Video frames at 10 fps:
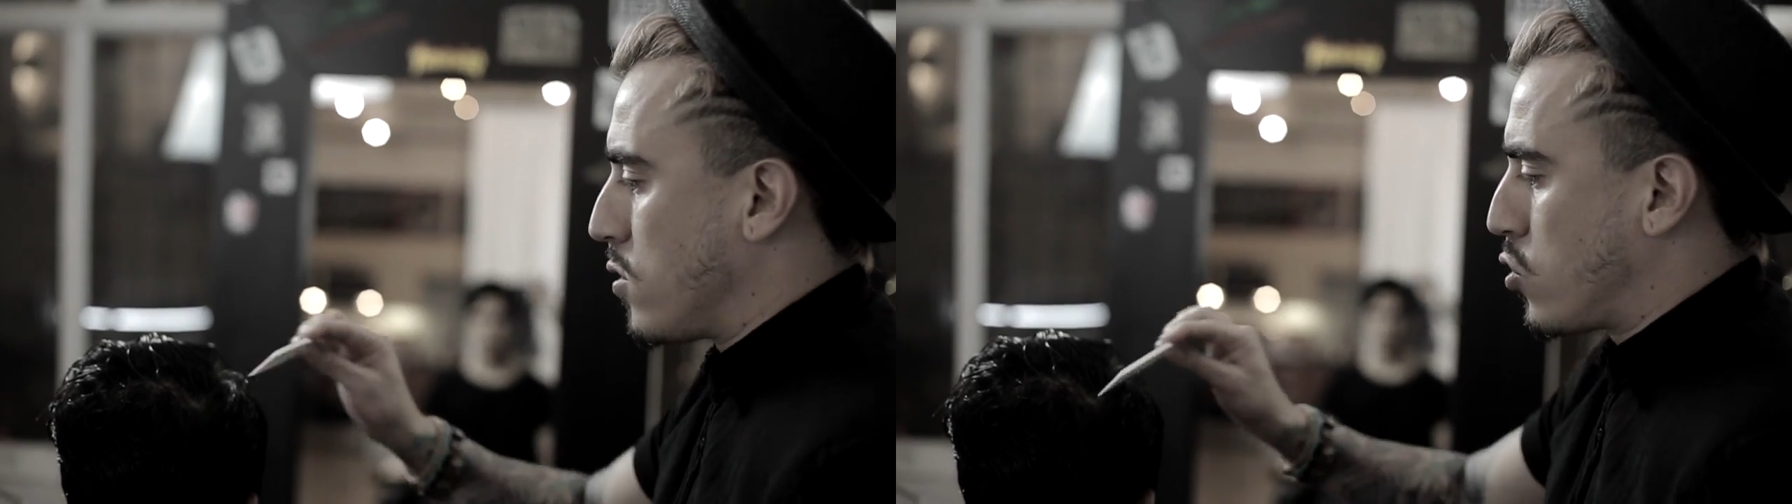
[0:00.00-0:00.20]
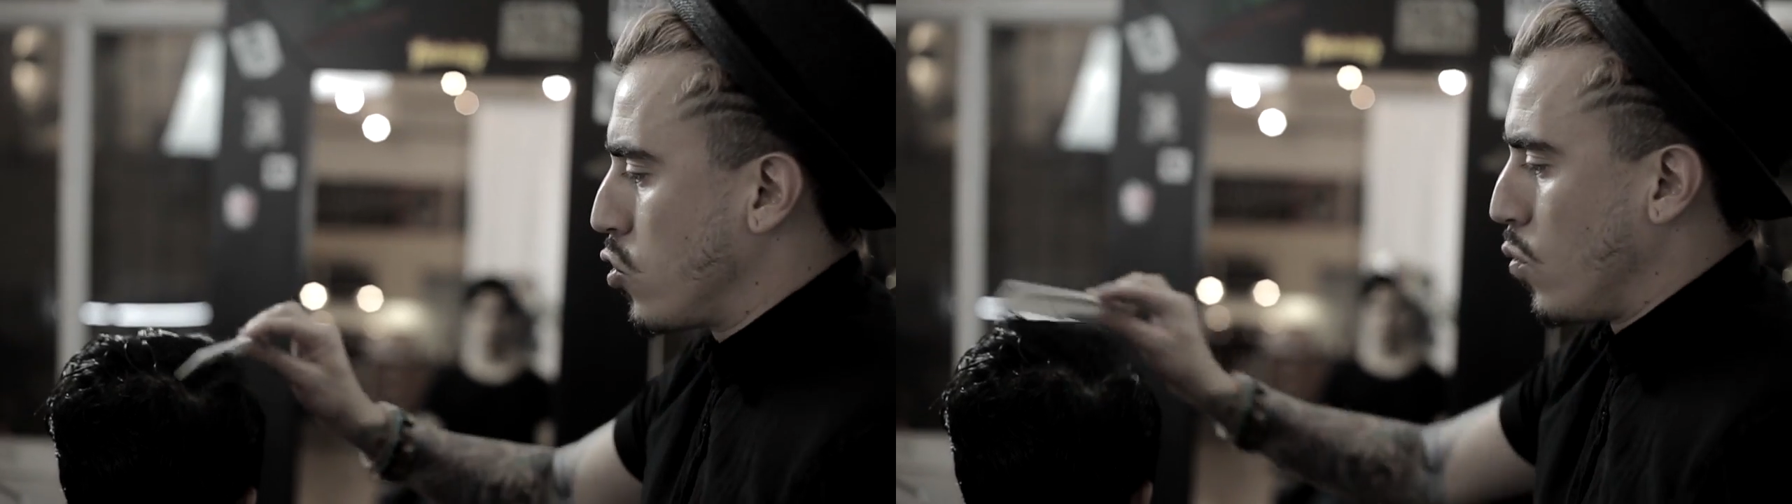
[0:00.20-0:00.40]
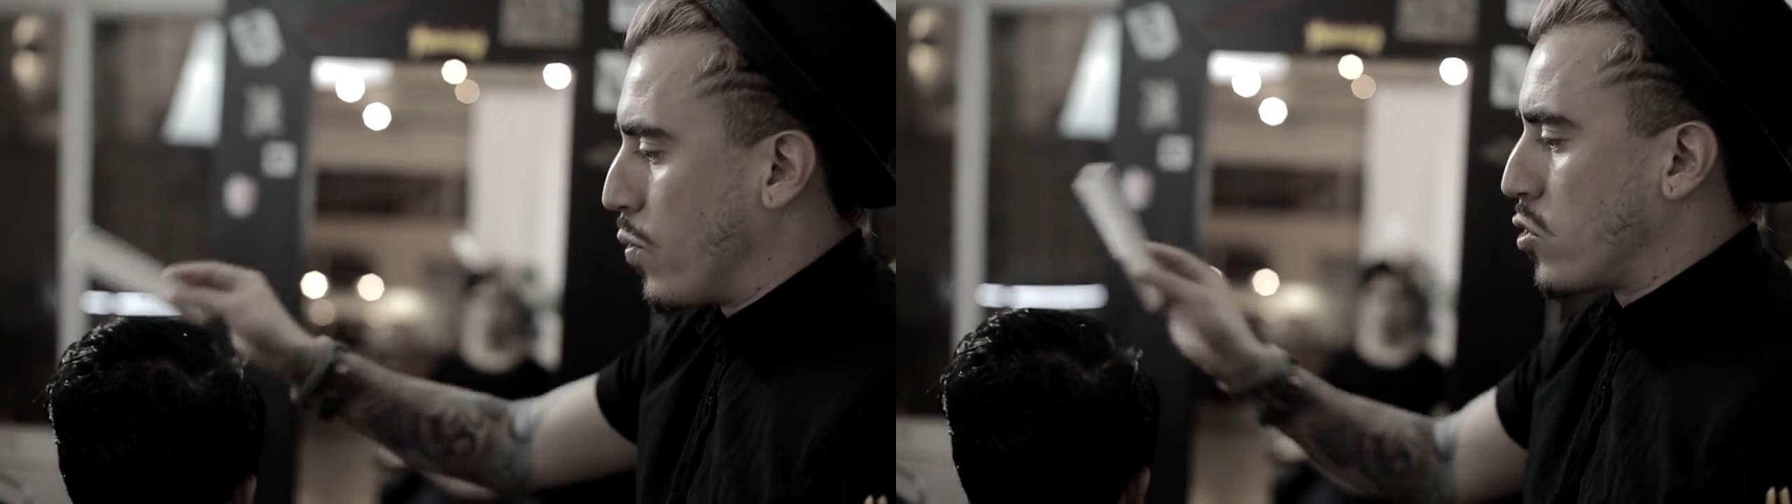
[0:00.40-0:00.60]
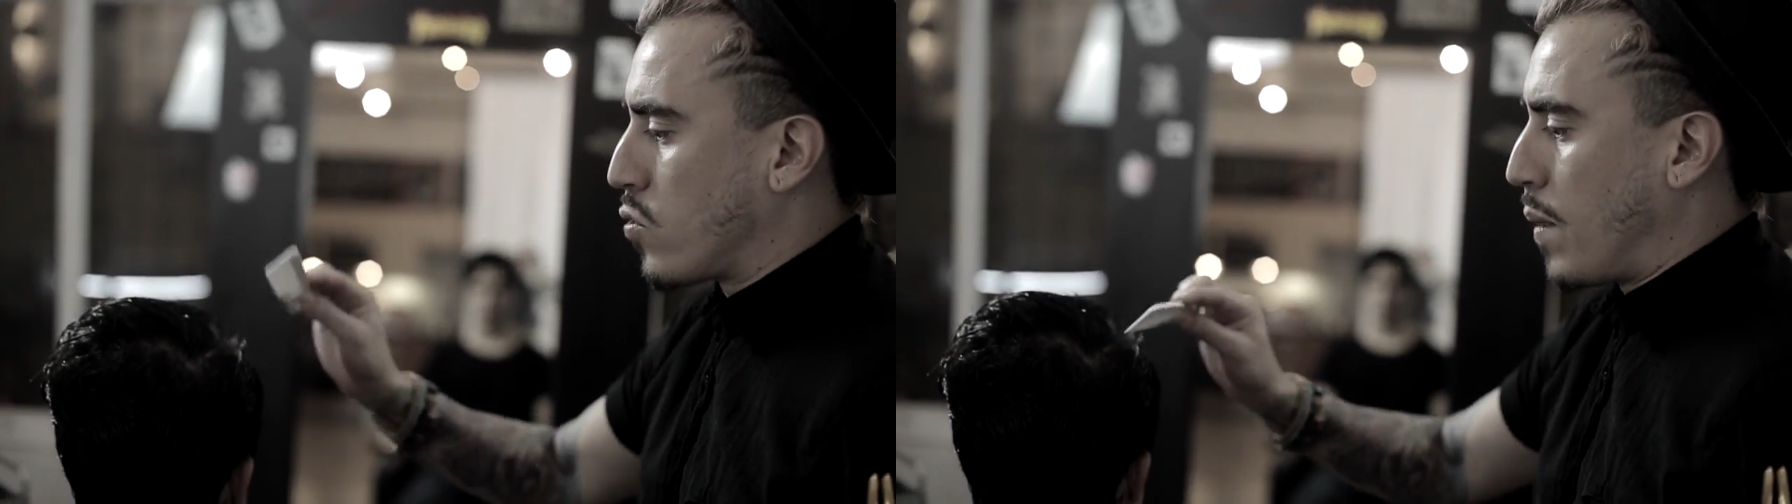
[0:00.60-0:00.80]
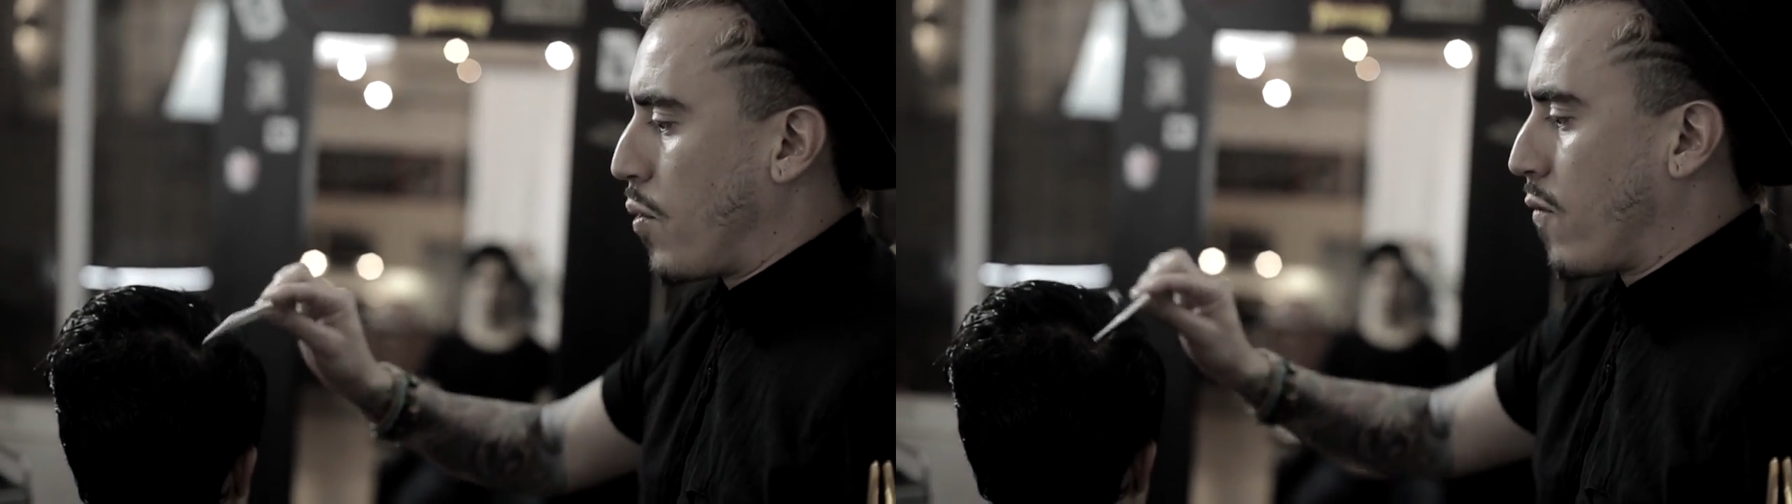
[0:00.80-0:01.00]
super
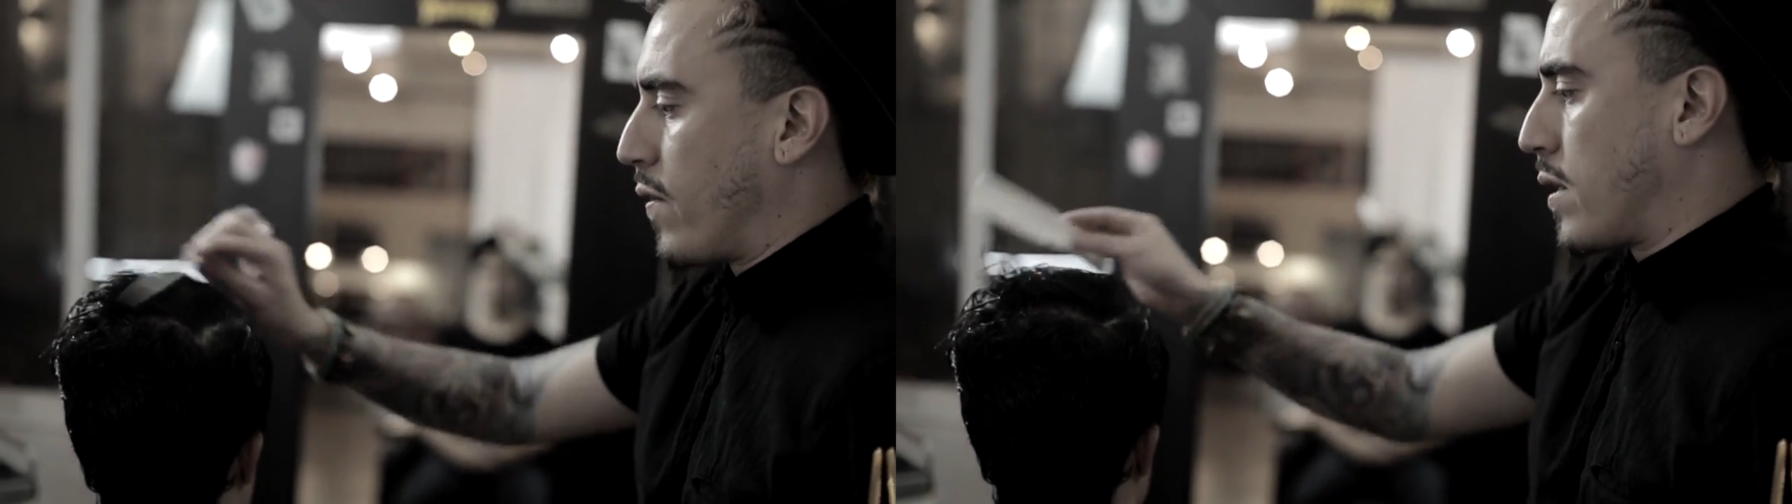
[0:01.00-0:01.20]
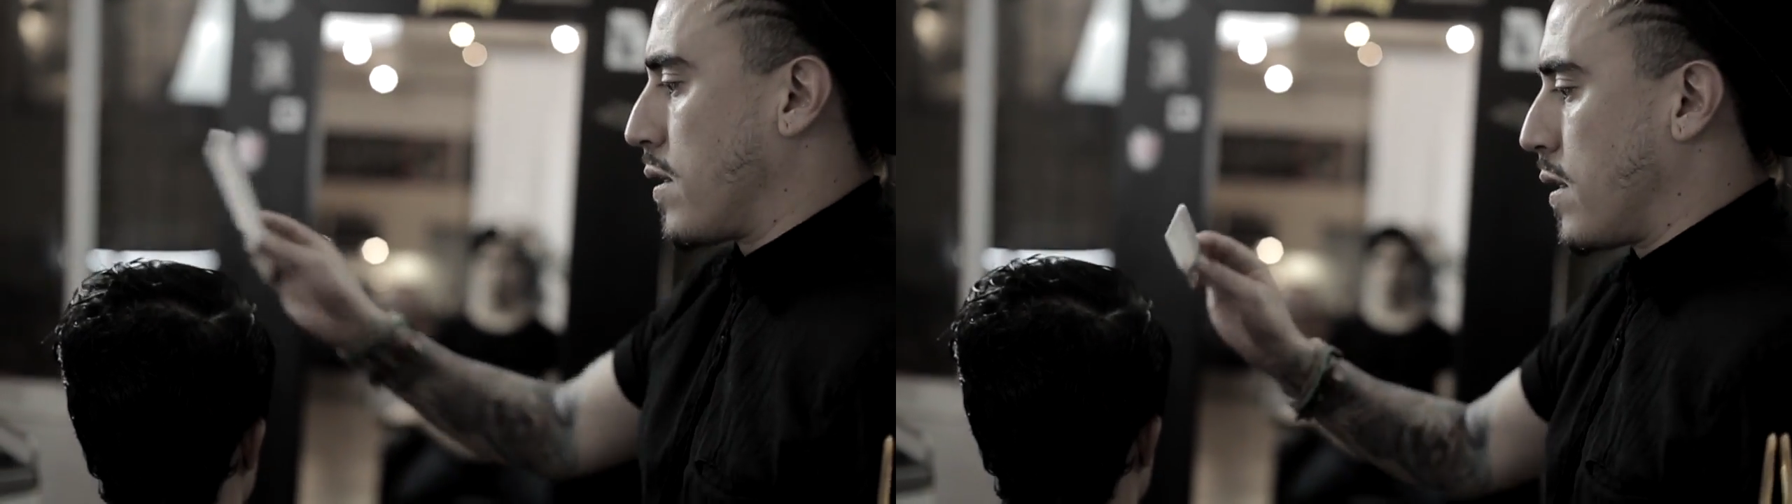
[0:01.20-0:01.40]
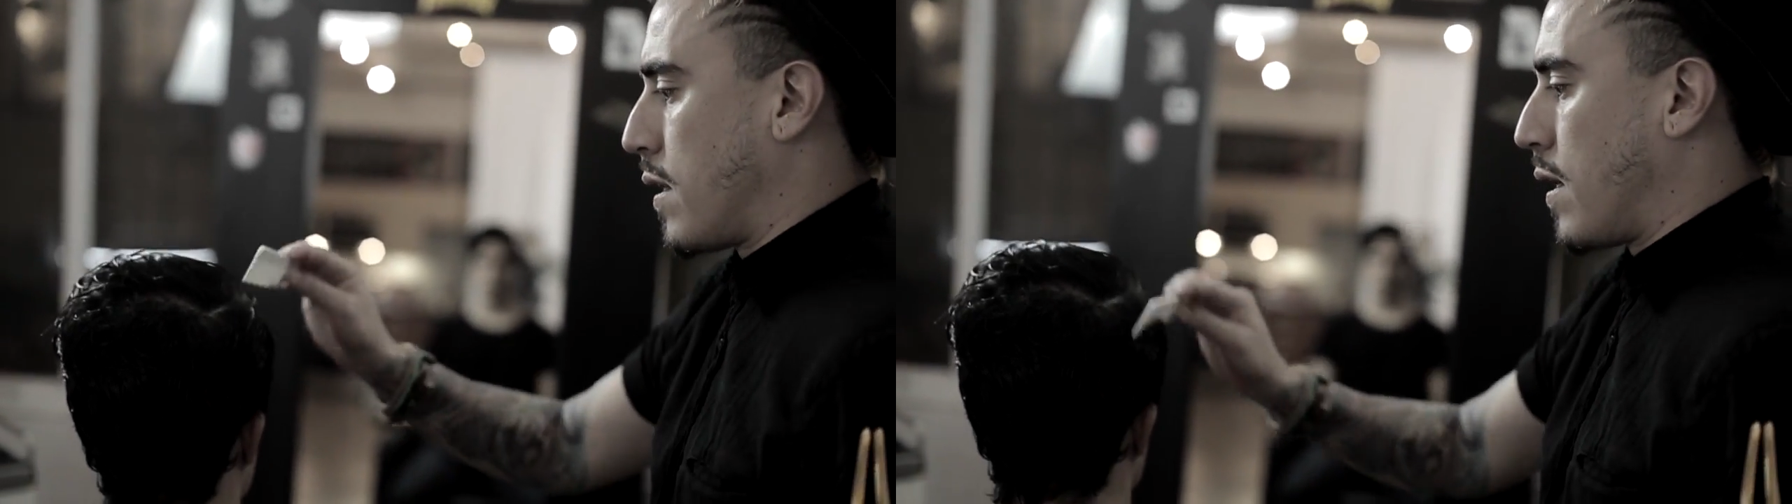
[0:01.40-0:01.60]
straight, perfect, clean